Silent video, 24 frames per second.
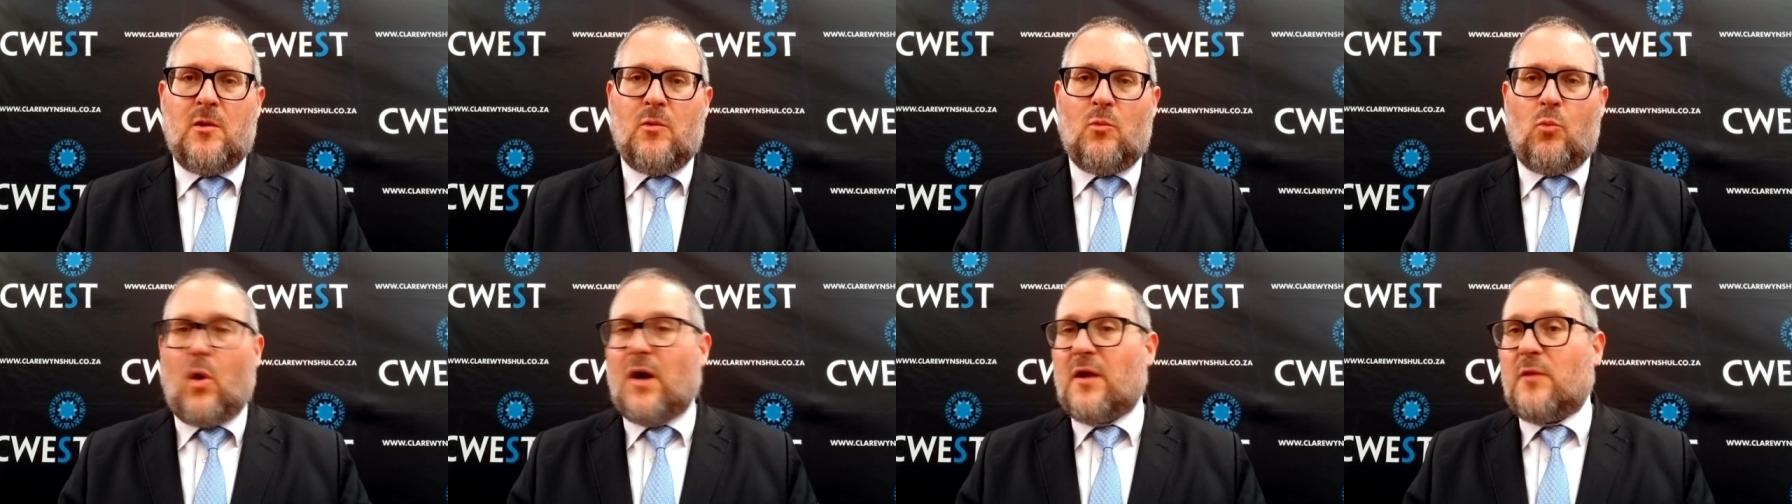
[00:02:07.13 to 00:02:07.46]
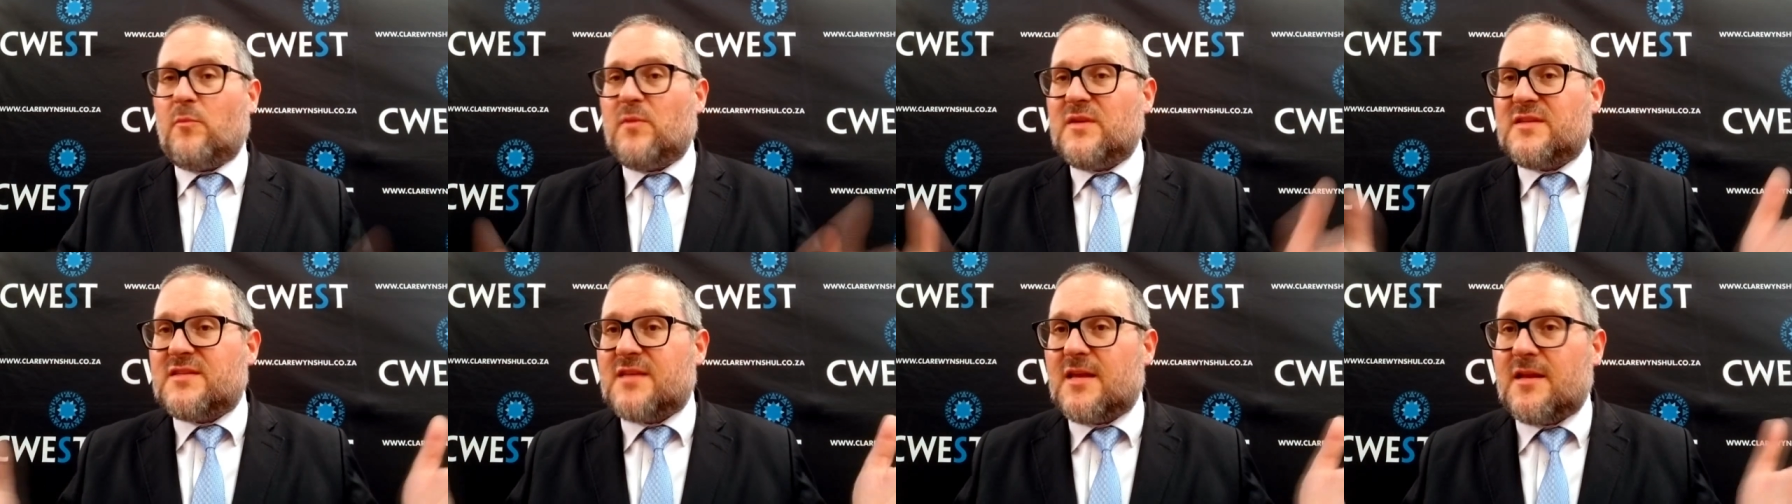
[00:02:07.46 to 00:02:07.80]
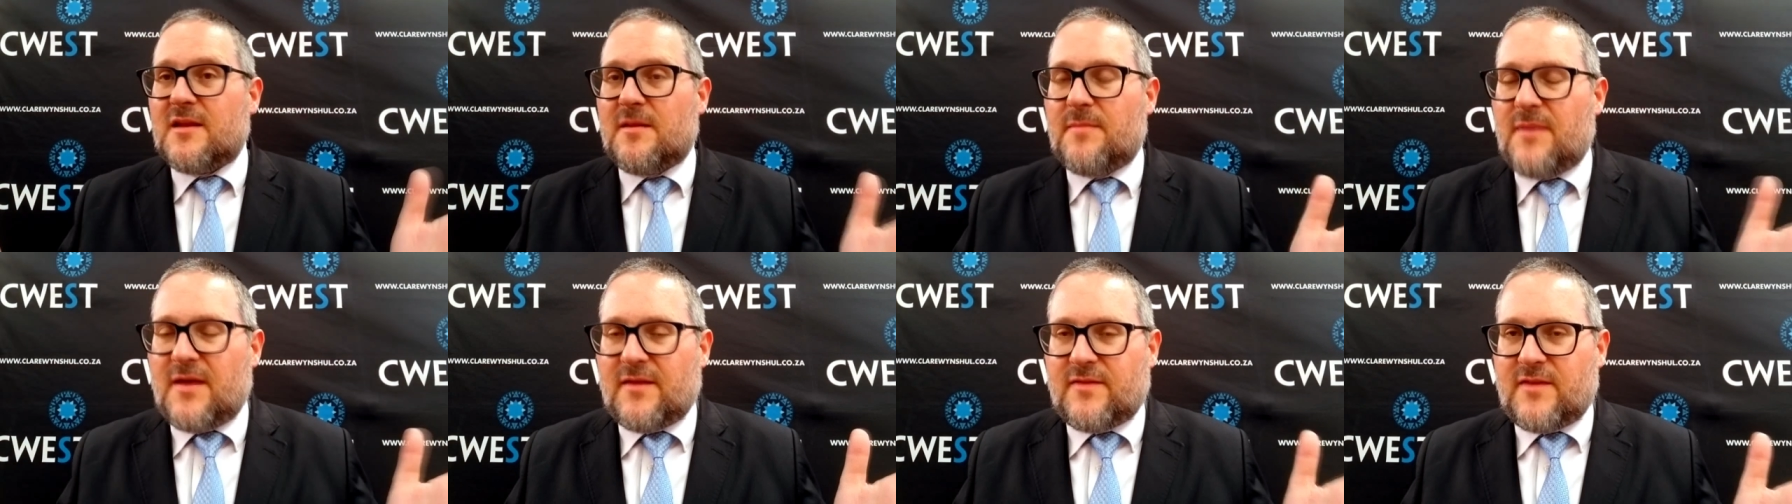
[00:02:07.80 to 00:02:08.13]
Why don't we say
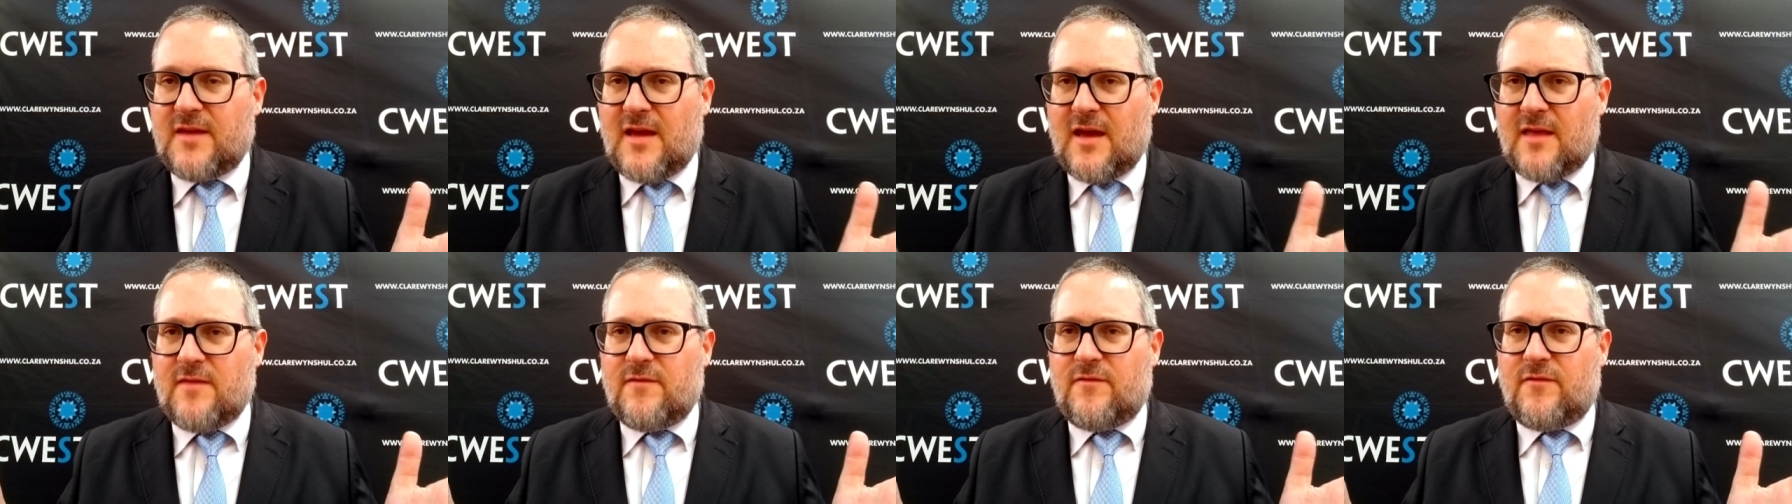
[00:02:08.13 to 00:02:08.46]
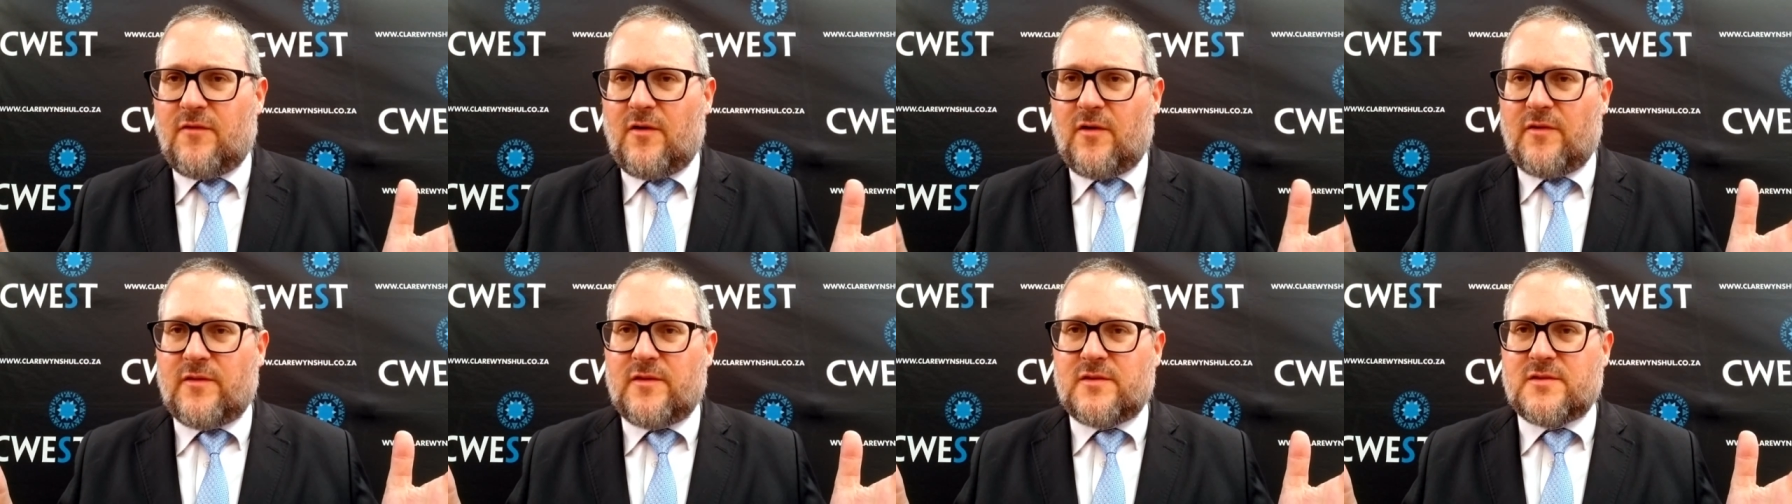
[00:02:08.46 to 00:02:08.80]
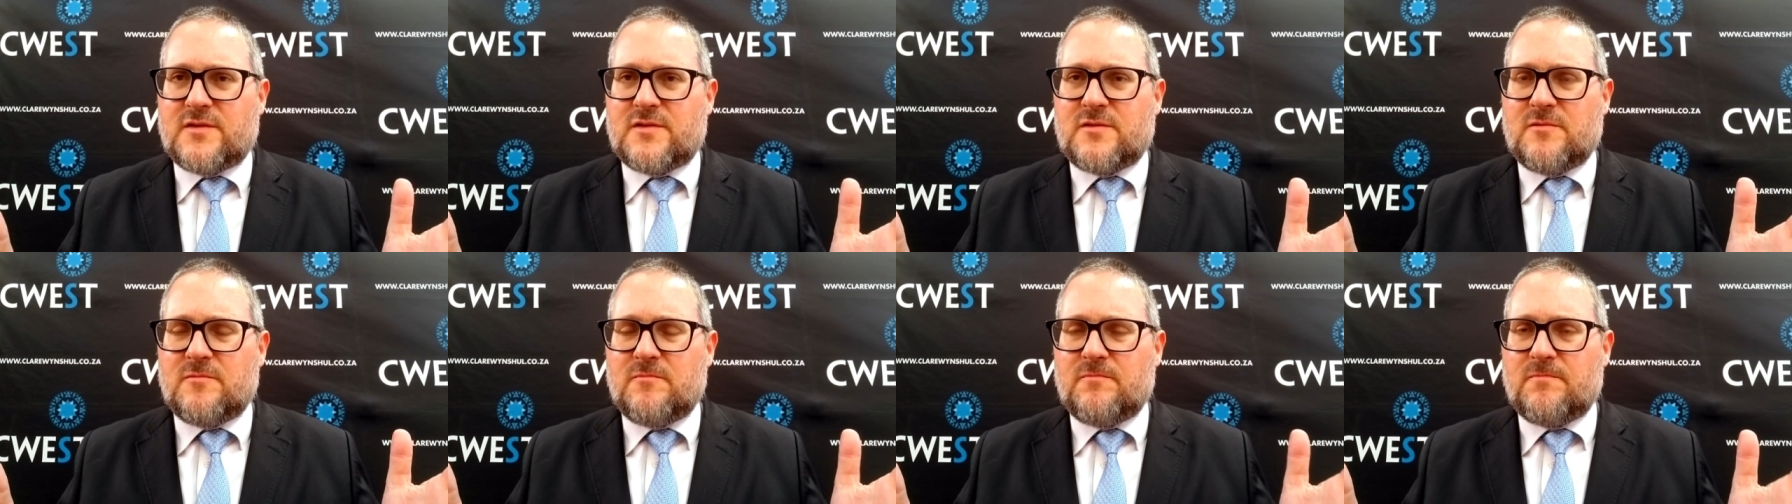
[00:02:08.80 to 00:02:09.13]
it about the other
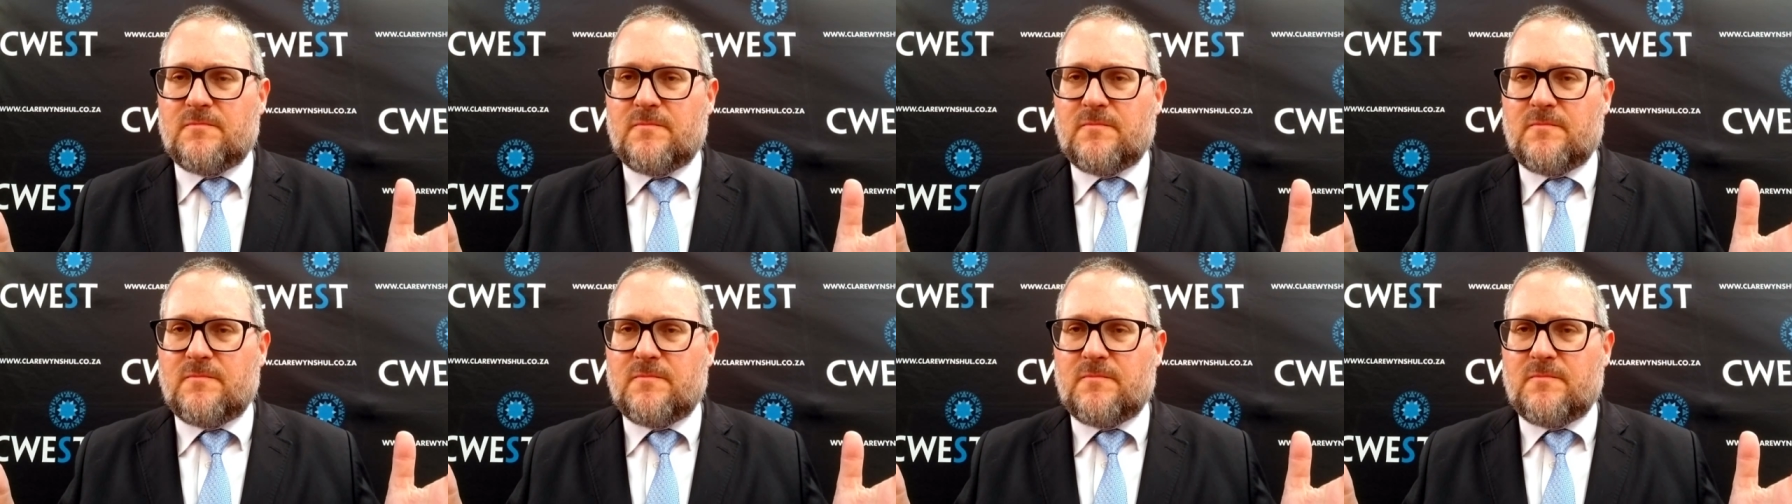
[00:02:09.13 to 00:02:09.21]
fathers?